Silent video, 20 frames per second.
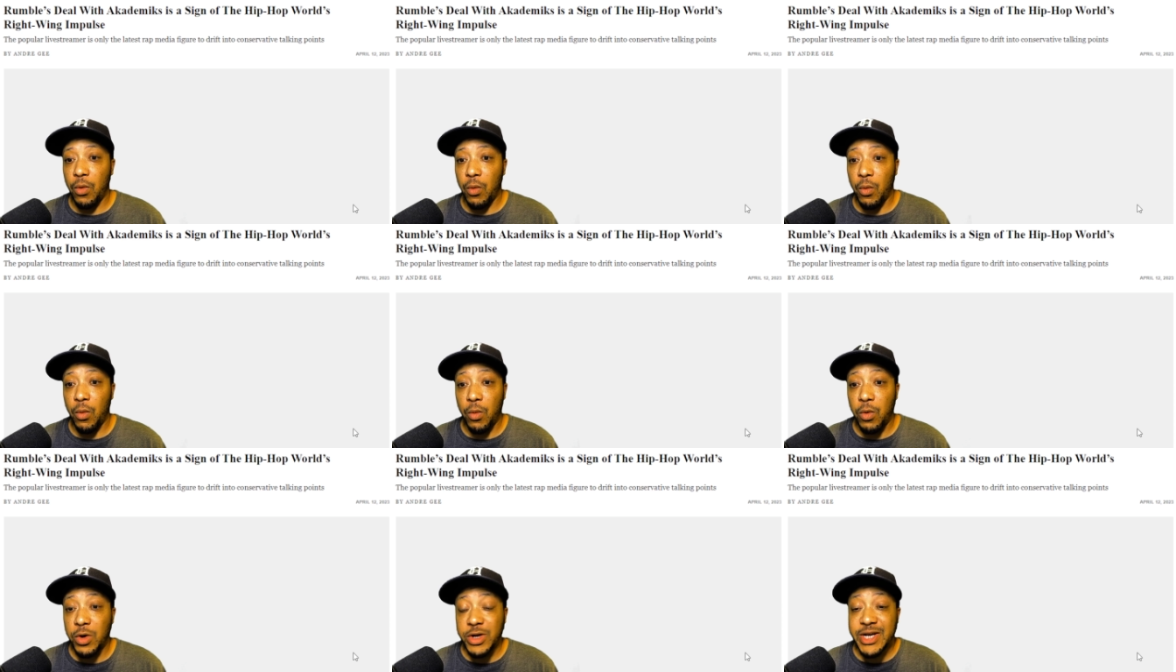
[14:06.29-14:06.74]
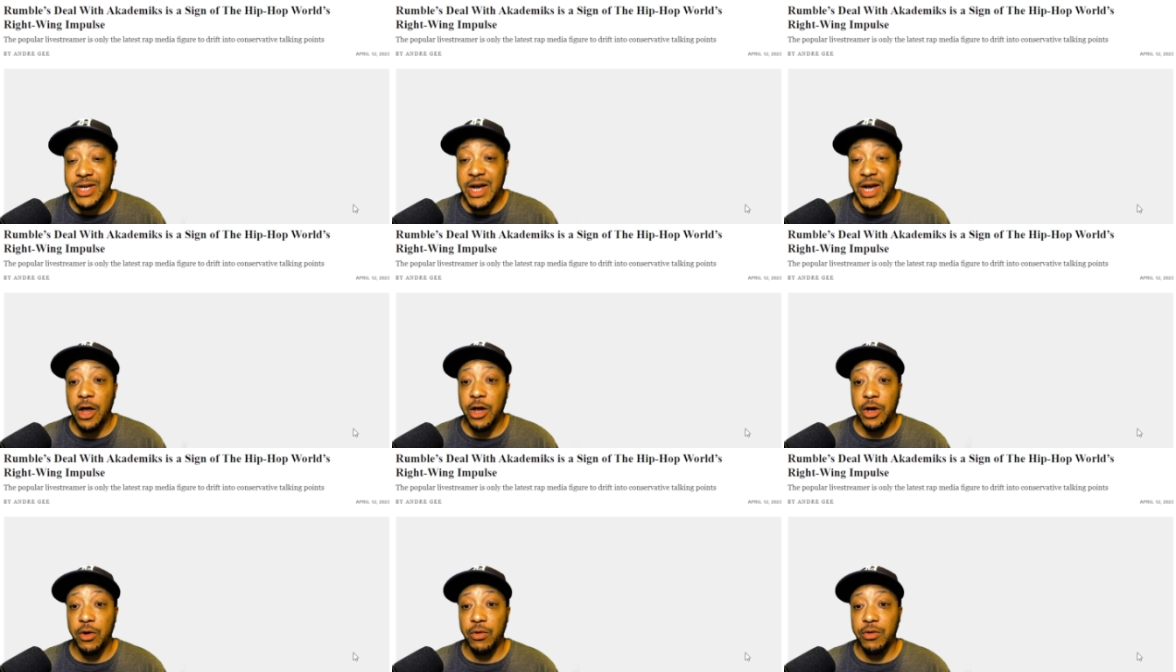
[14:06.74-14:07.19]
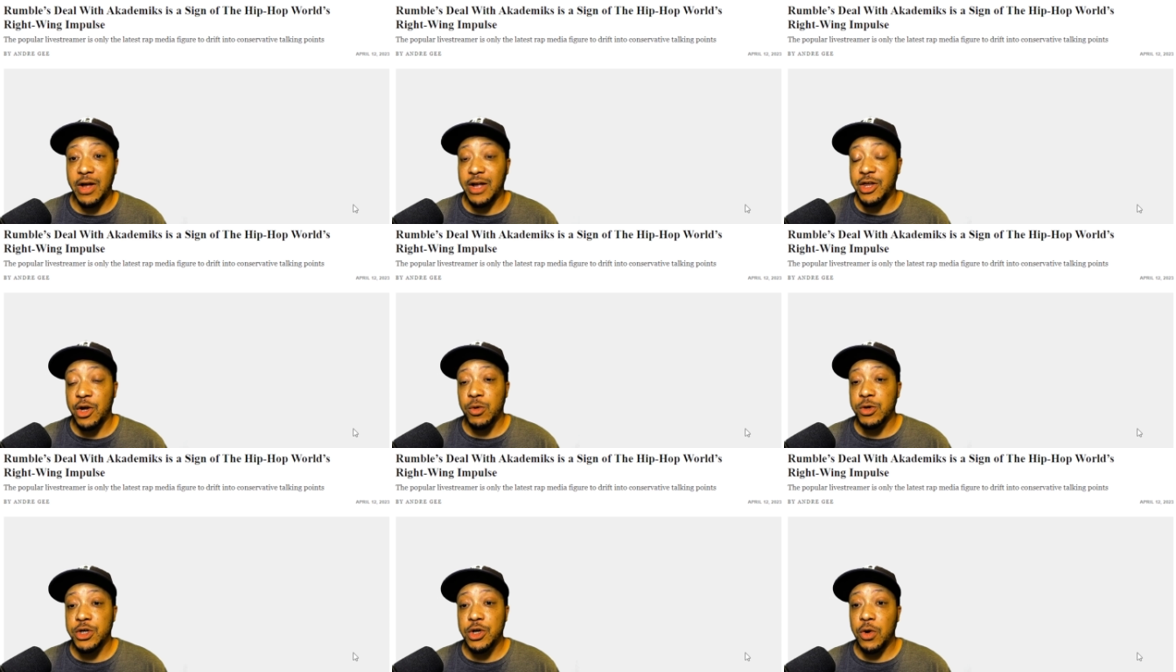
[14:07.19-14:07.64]
would tell you that there
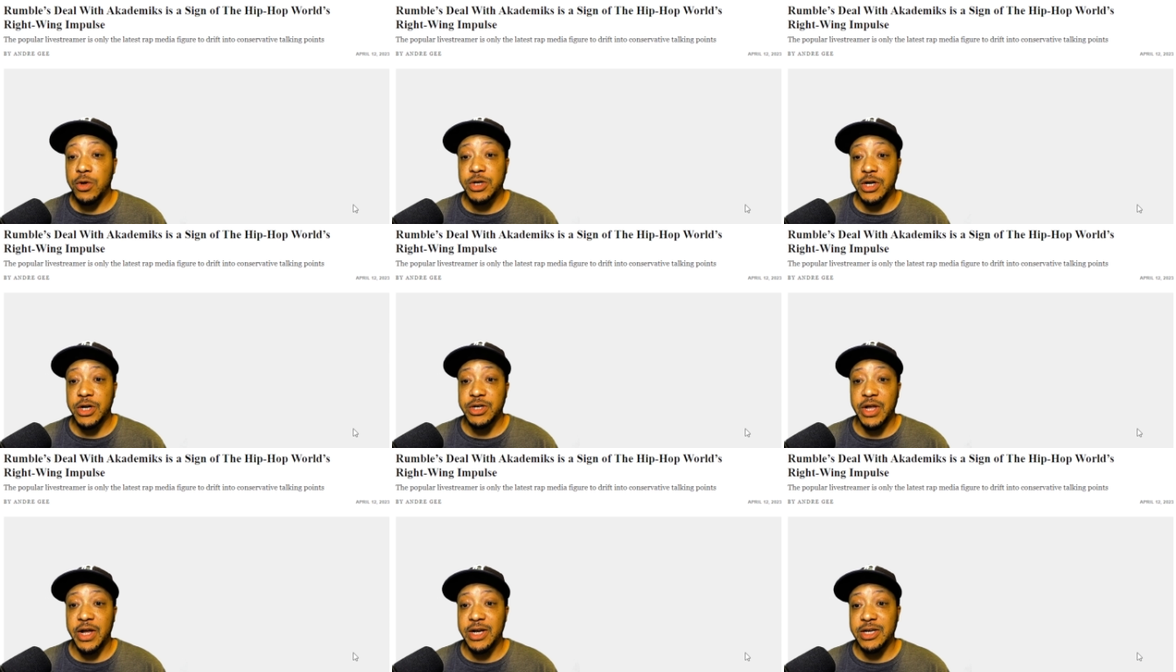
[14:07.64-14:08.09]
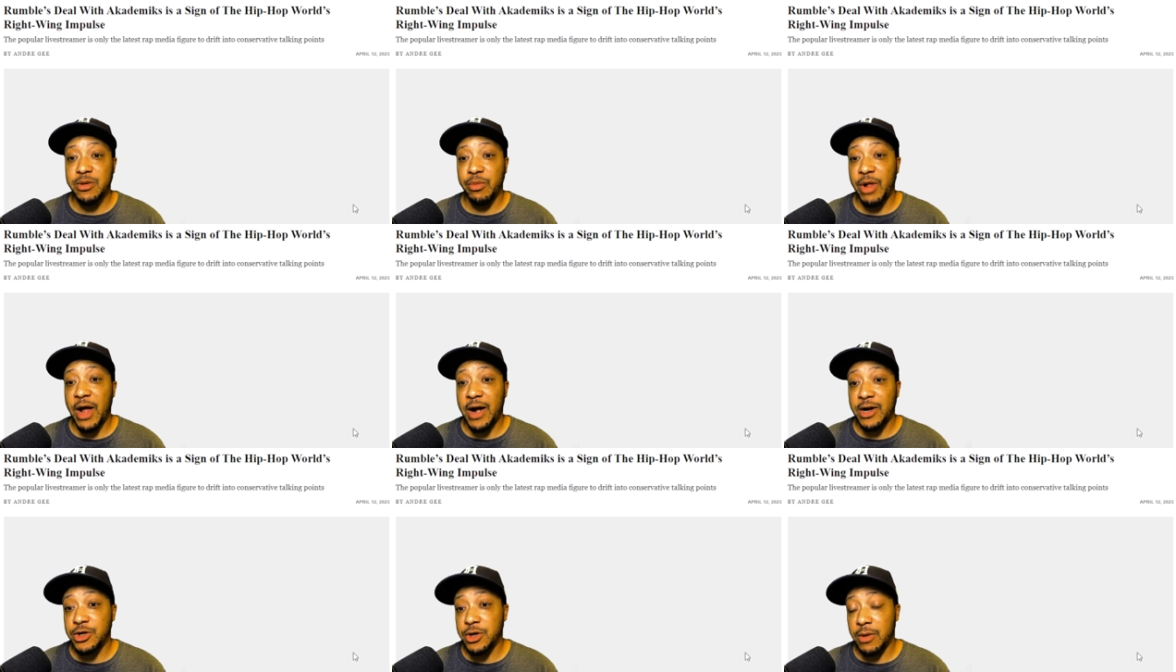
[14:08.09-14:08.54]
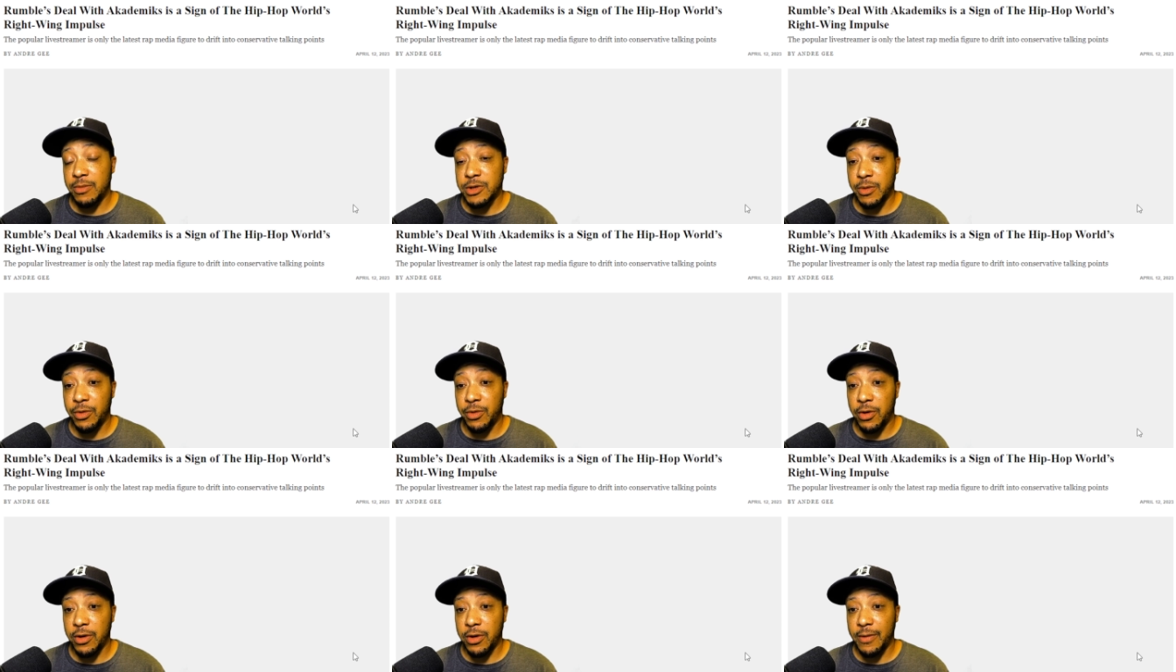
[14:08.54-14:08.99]
was no such thing as a black Trump
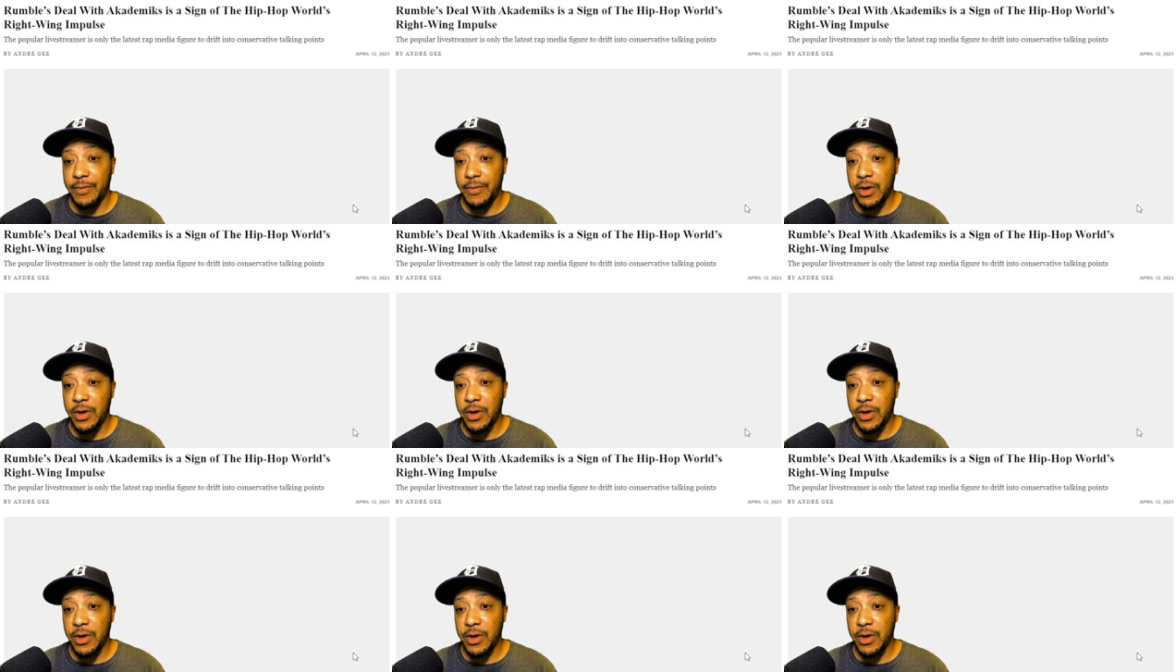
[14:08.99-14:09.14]
supporter.